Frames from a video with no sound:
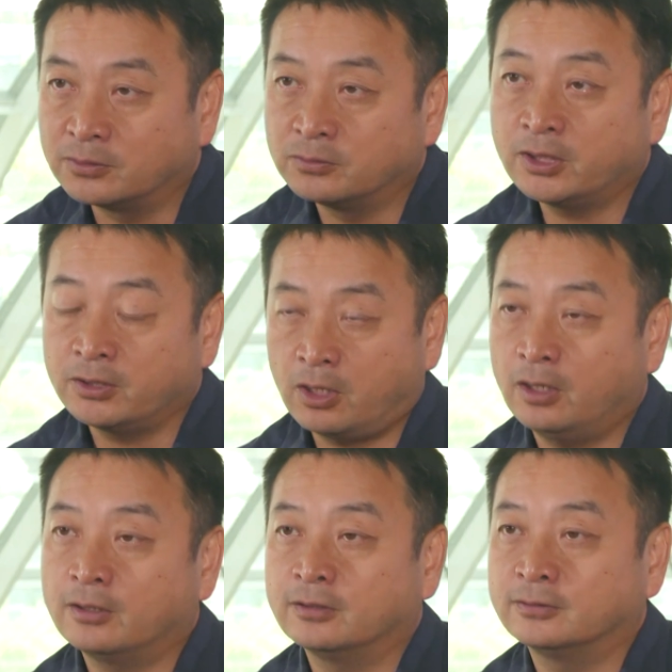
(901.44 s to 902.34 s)
You can
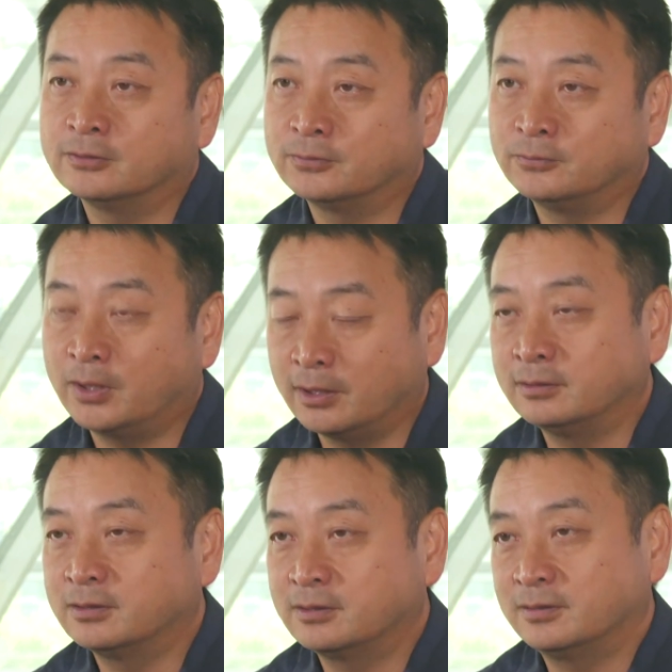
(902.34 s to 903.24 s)
hire the
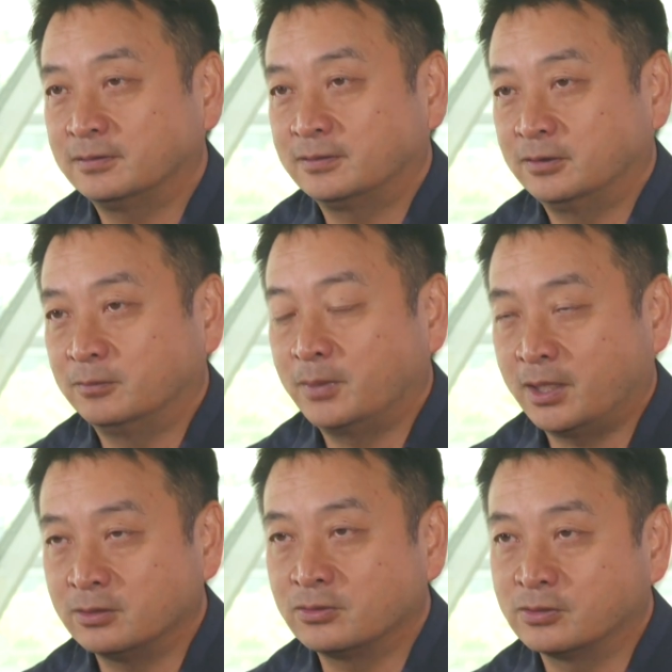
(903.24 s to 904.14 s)
right
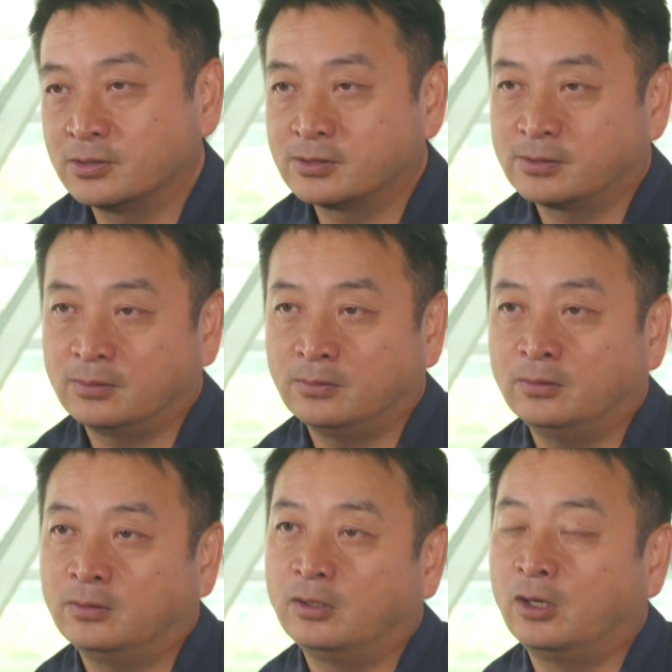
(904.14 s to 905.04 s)
managers
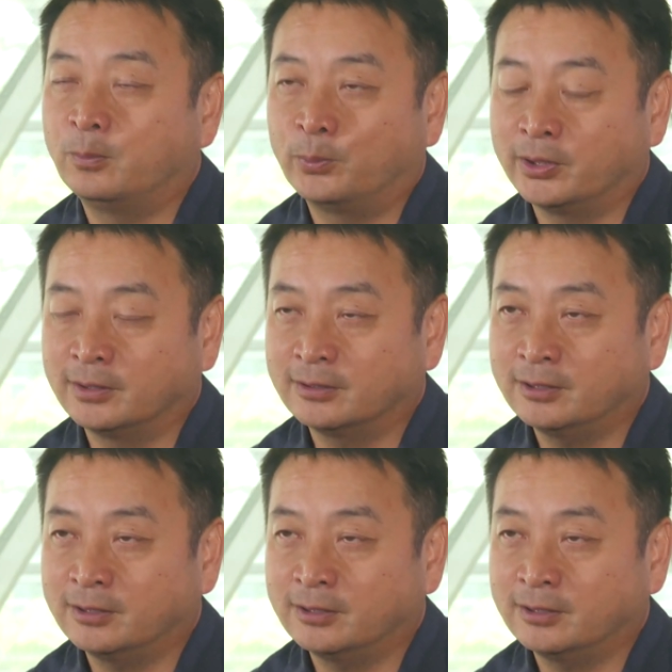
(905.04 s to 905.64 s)
or operating